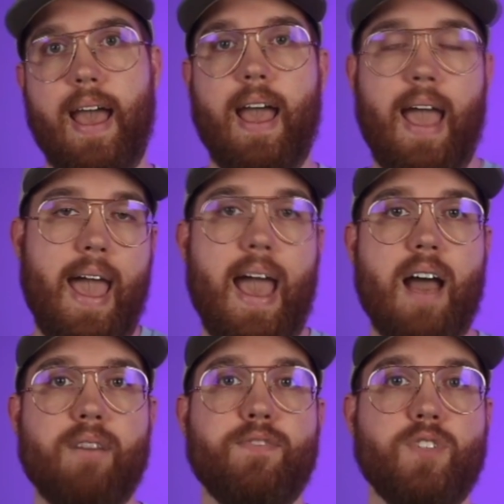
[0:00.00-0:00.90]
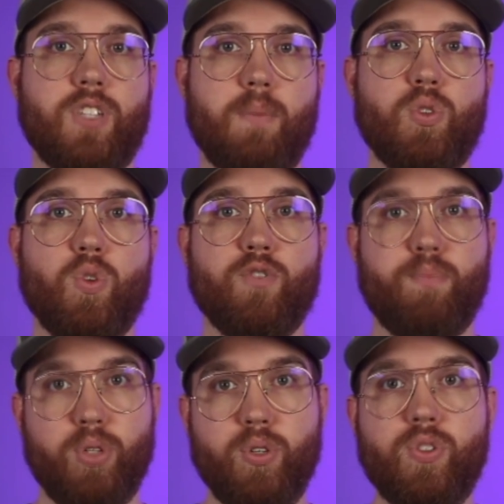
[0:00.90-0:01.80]
have some sort of
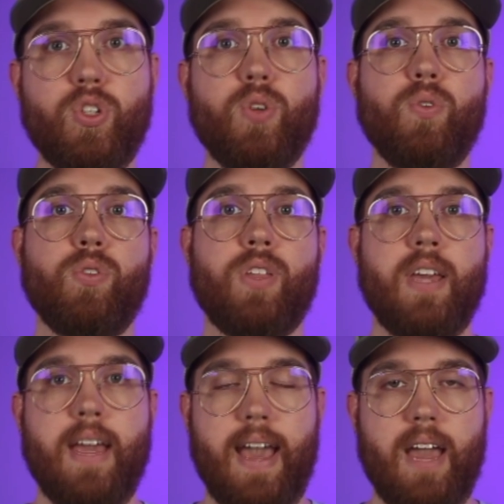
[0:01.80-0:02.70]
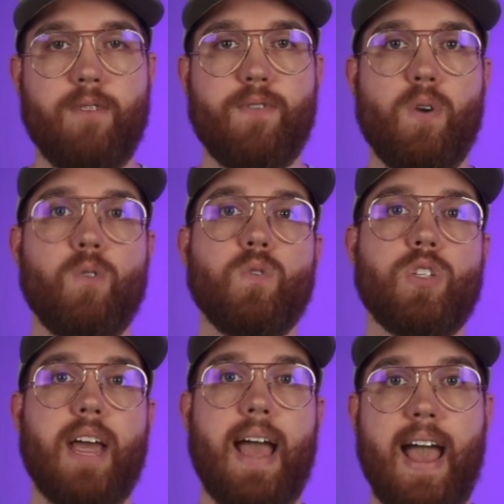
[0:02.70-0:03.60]
Bluetooth headphones
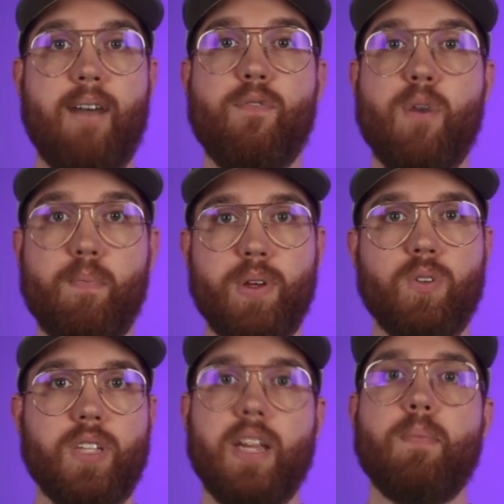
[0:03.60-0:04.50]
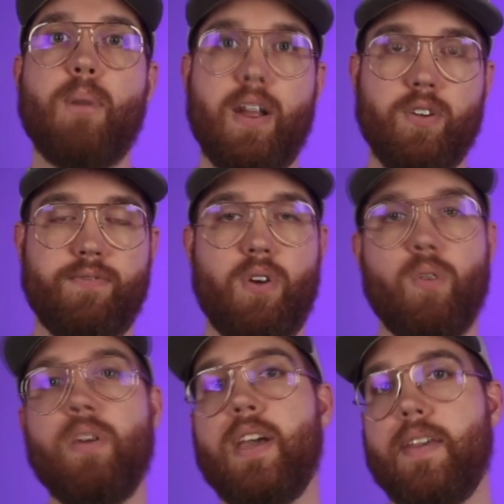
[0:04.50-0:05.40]
that have built-in
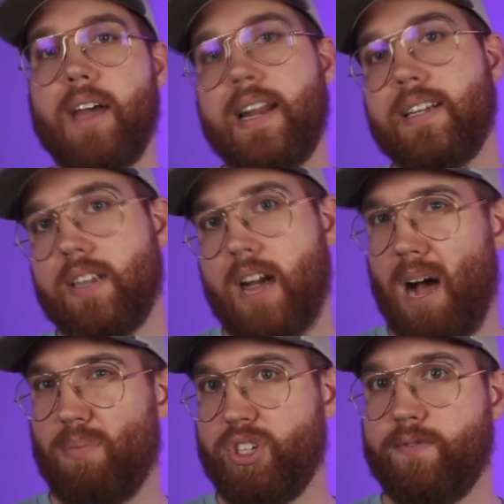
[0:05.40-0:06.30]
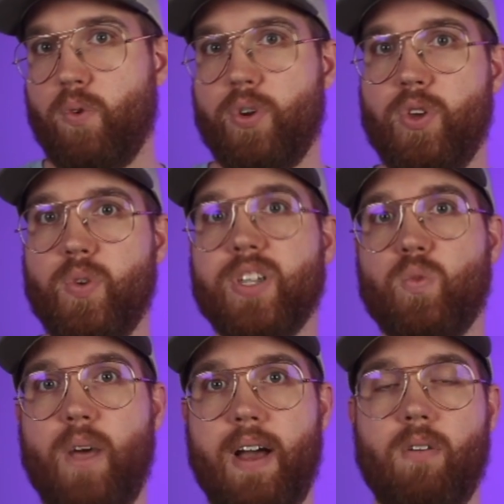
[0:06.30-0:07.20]
microphone, that is an option for you as
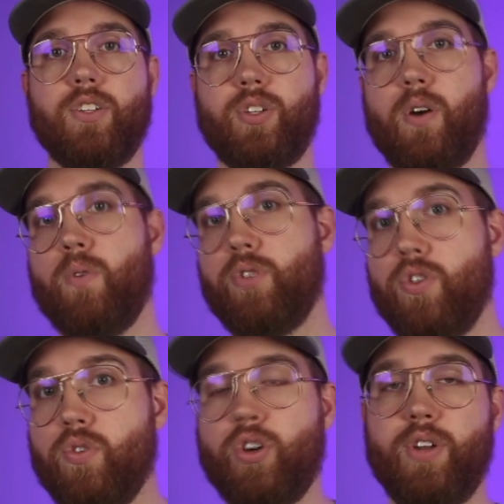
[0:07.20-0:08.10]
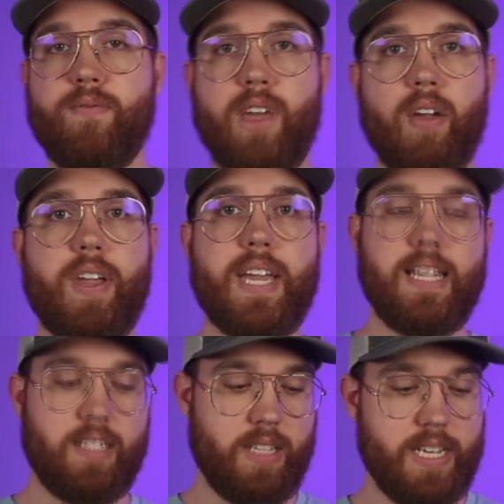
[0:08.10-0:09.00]
well. So you could very
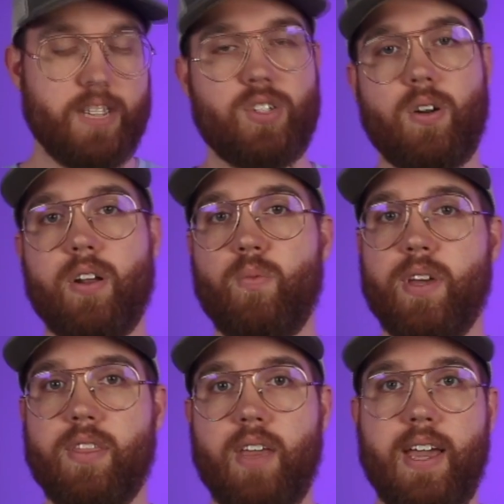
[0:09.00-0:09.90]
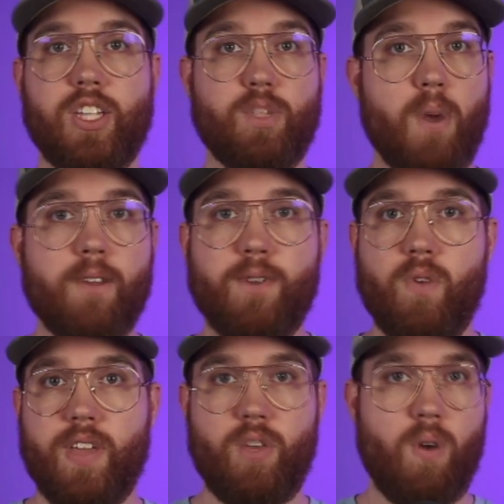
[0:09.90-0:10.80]
easily get started with a smartphone
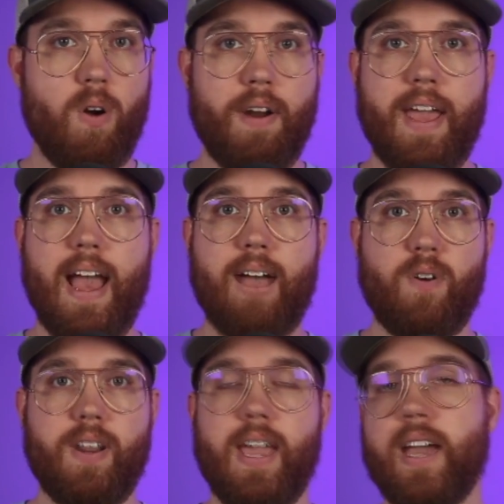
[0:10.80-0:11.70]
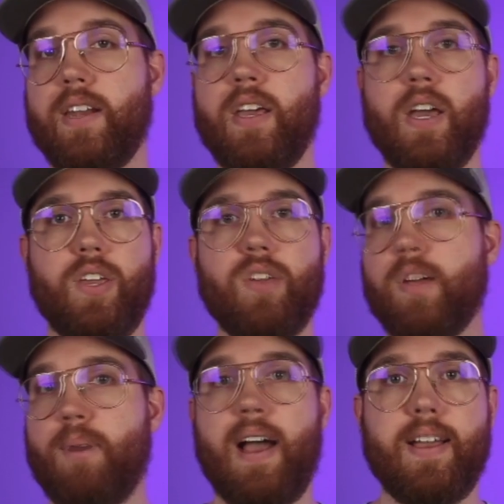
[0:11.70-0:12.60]
that you already have on hand. You could
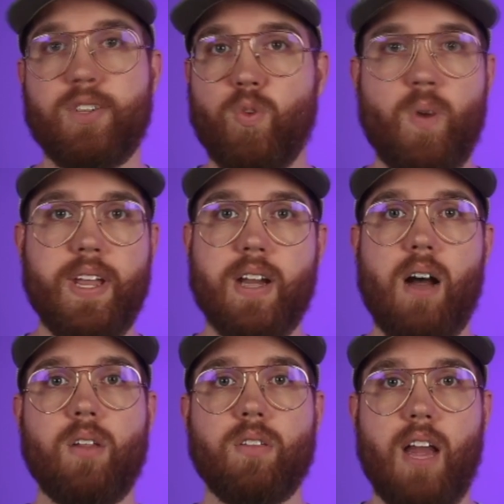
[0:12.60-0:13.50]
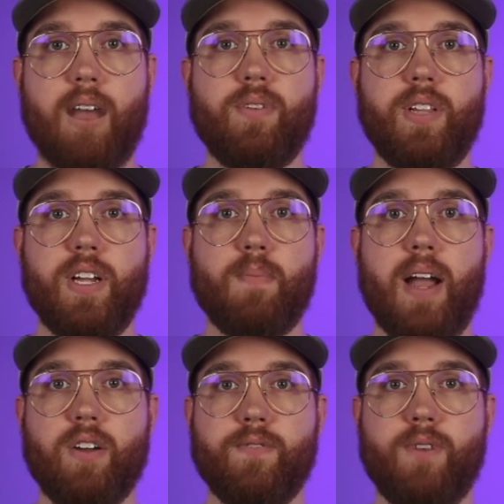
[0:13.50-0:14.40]
buy a $20 lavalier
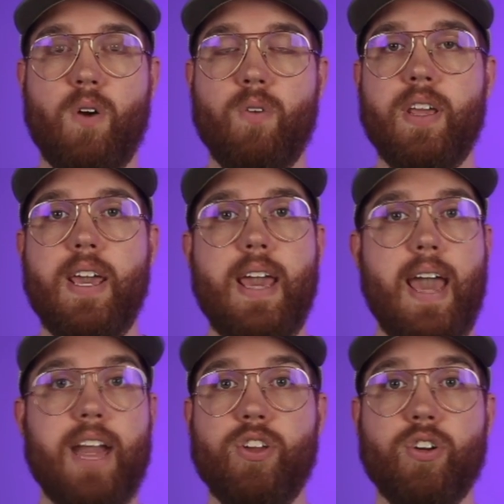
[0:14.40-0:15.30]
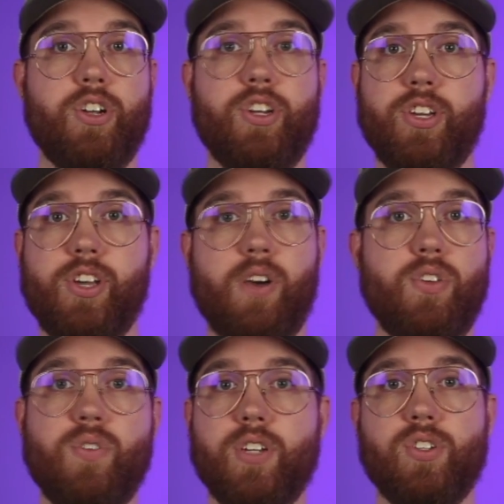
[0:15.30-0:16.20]
microphone and you're good to go.
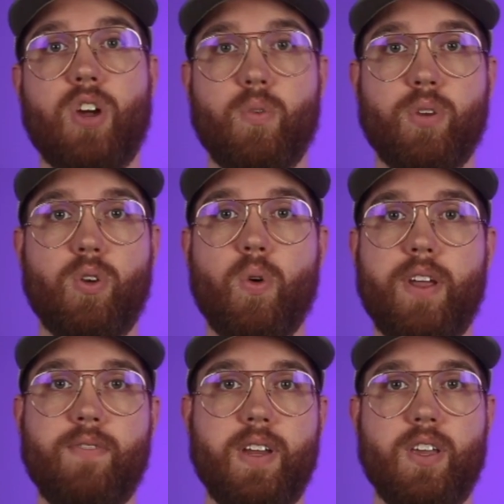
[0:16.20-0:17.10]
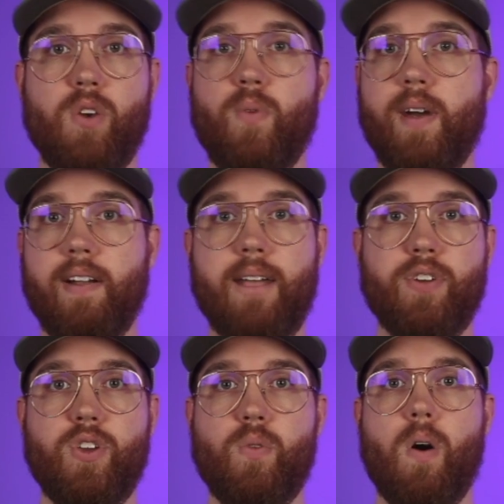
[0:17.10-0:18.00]
You can start recording video wherever
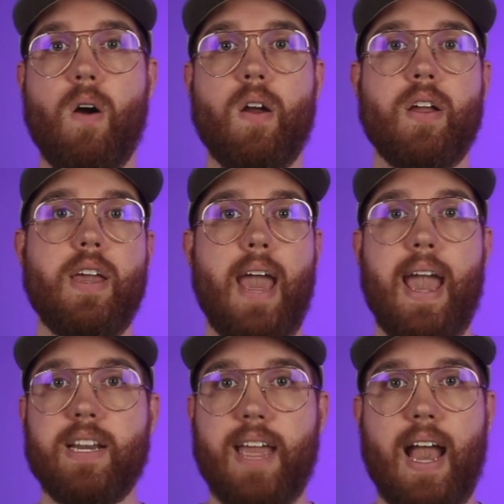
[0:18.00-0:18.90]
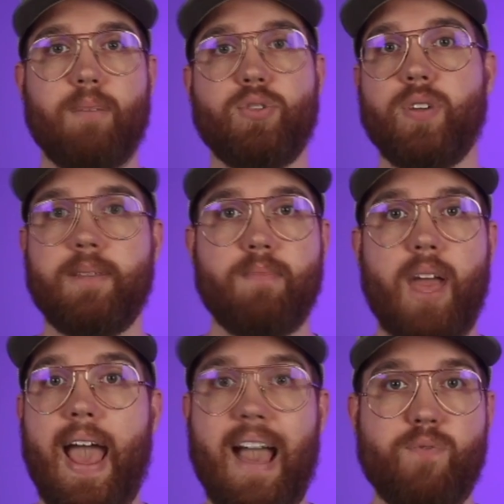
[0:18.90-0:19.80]
you are and capturing
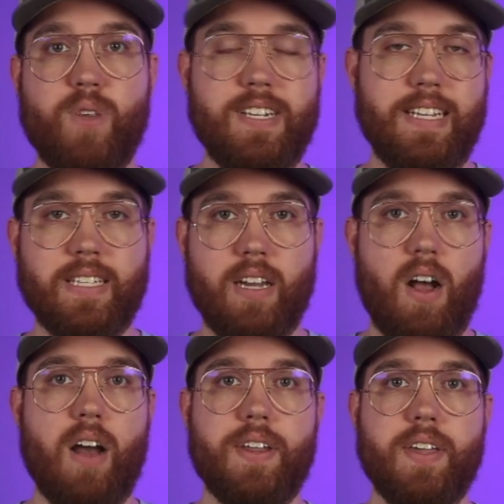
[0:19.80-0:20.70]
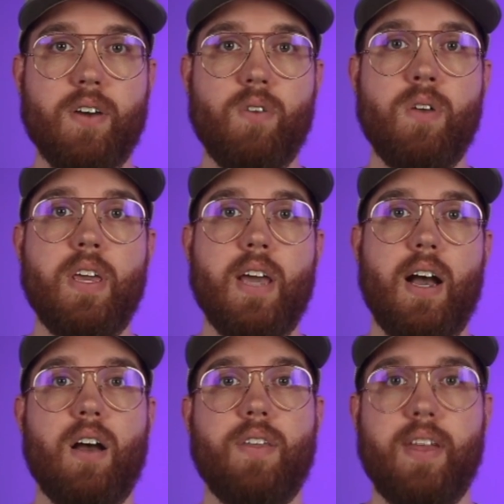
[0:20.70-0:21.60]
halfway decent audio
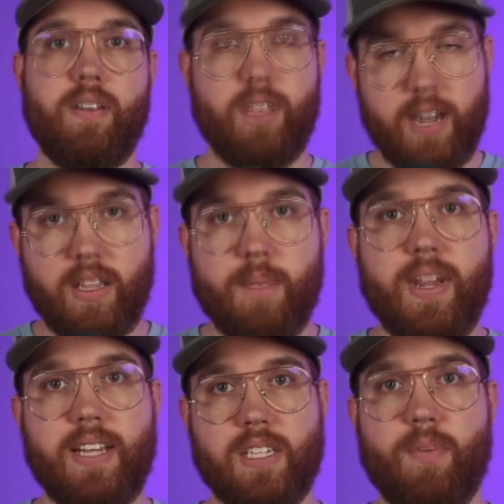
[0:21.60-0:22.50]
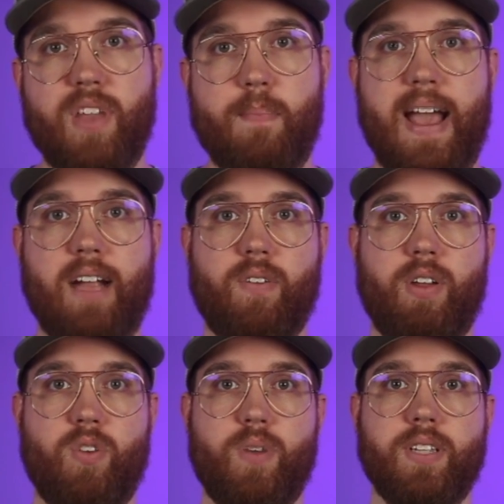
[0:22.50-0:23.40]
that eliminates some of that
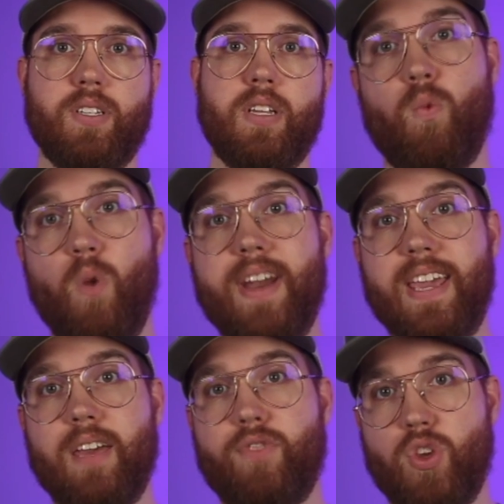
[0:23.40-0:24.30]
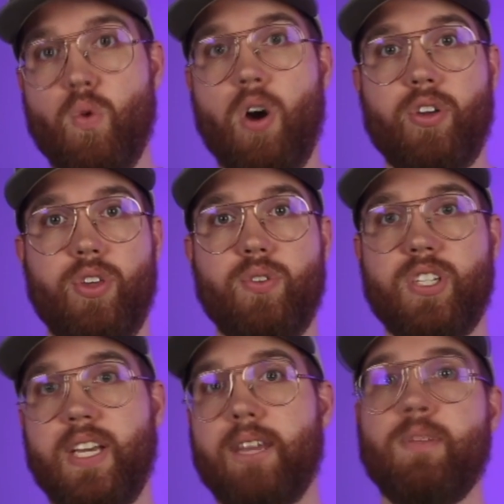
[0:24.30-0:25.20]
background noise. What if you are
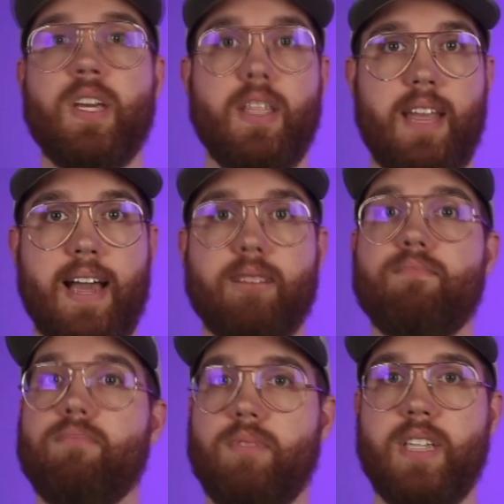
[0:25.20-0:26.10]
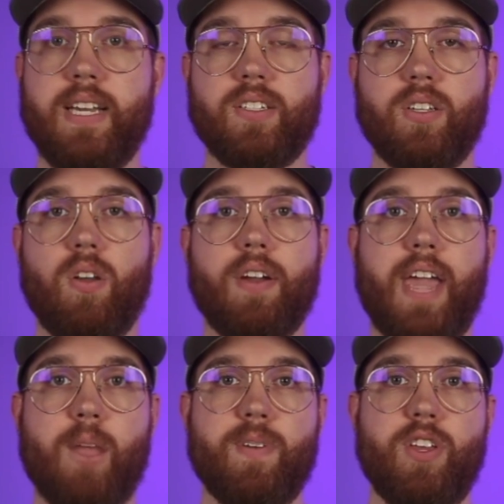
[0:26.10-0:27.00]
using that DSLR
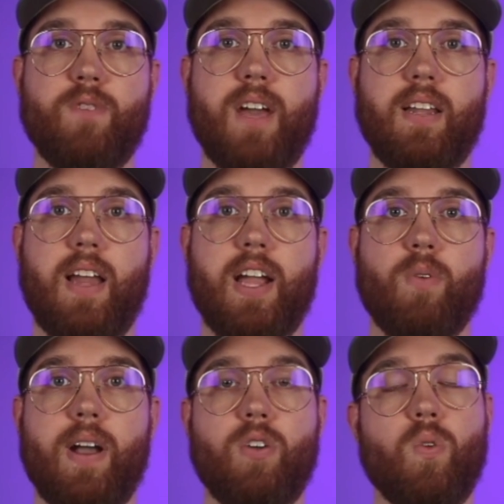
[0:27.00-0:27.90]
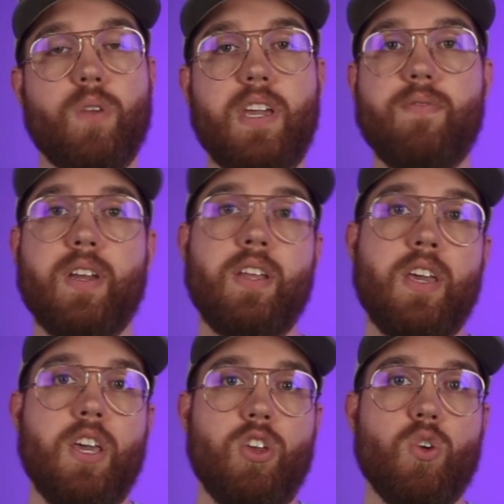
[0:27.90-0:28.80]
camera that you've got lying around, or even
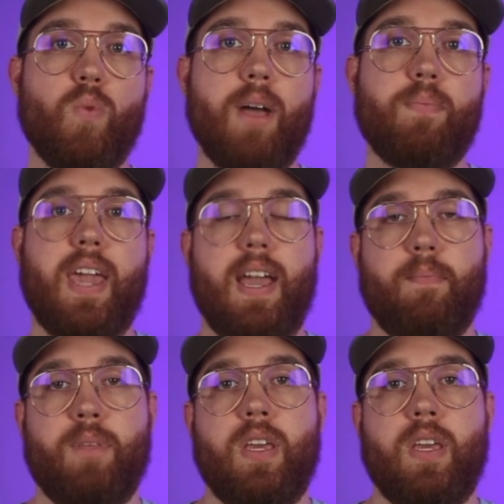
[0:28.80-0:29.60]
your webcam?